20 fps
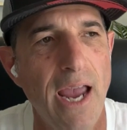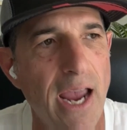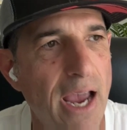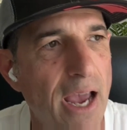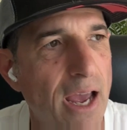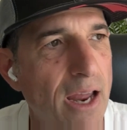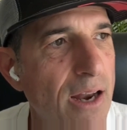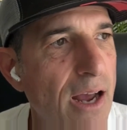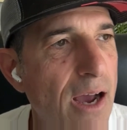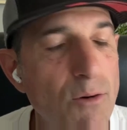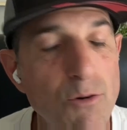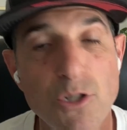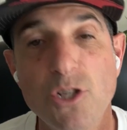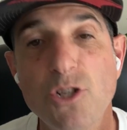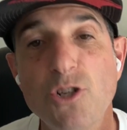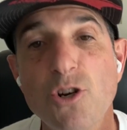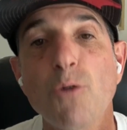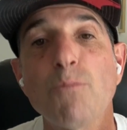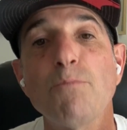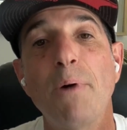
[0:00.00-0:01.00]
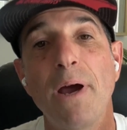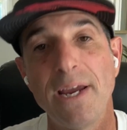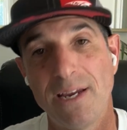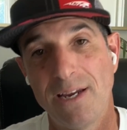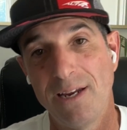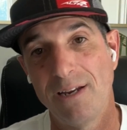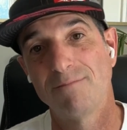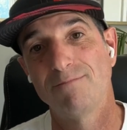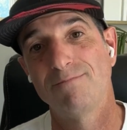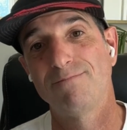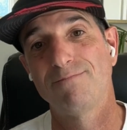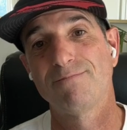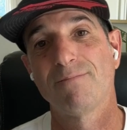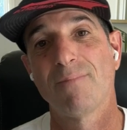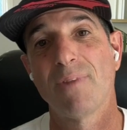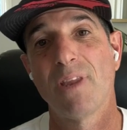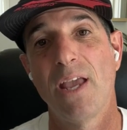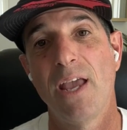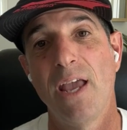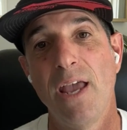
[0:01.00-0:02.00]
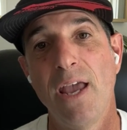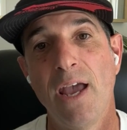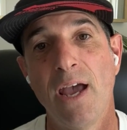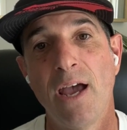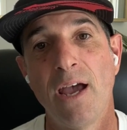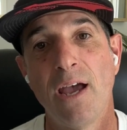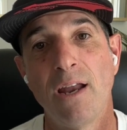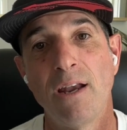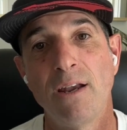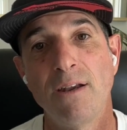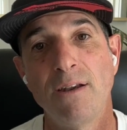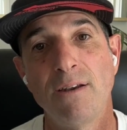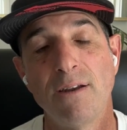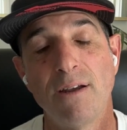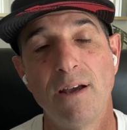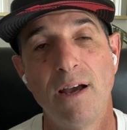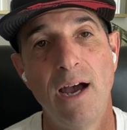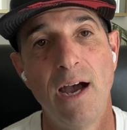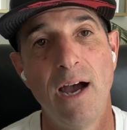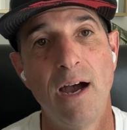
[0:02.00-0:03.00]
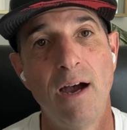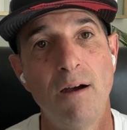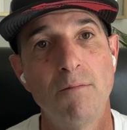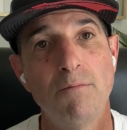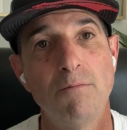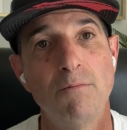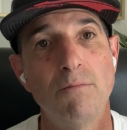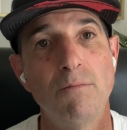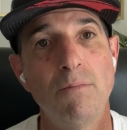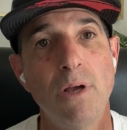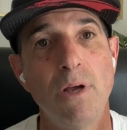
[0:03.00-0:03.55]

and I was dirt biking. And I